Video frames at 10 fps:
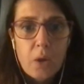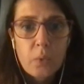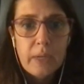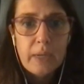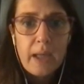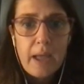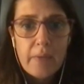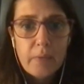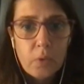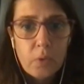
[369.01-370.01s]
We
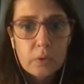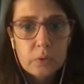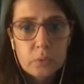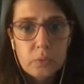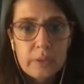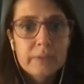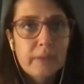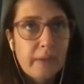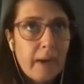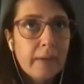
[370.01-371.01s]
have all to
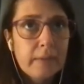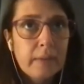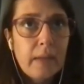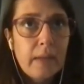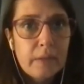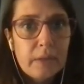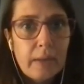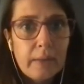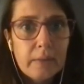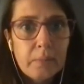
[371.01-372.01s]
interact each
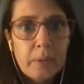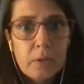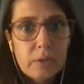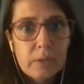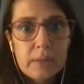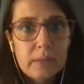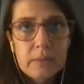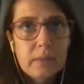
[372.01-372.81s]
other because it's